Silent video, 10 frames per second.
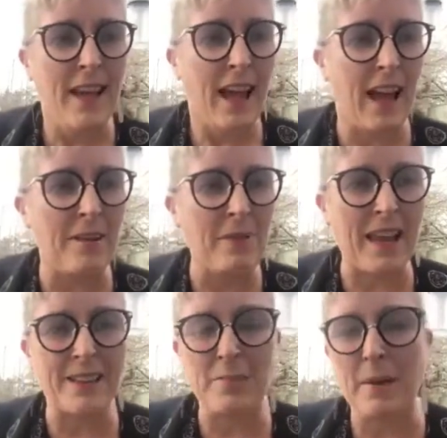
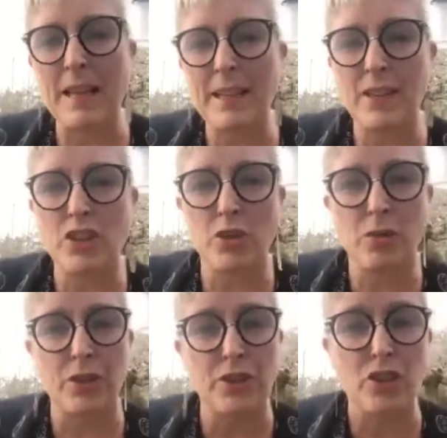and making sure
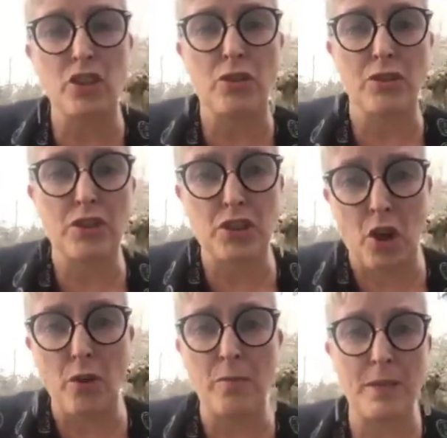that students
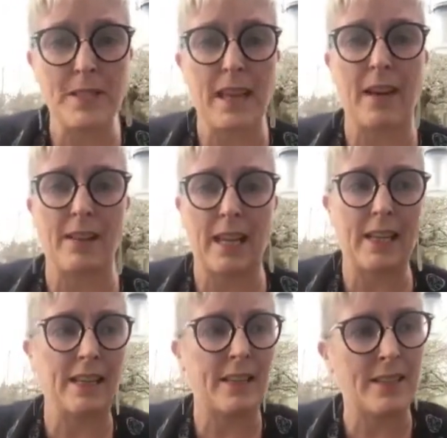don't miss out
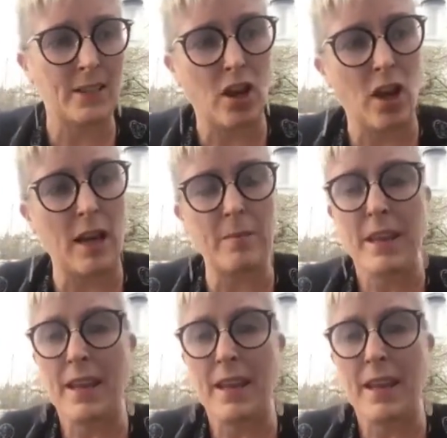at this time,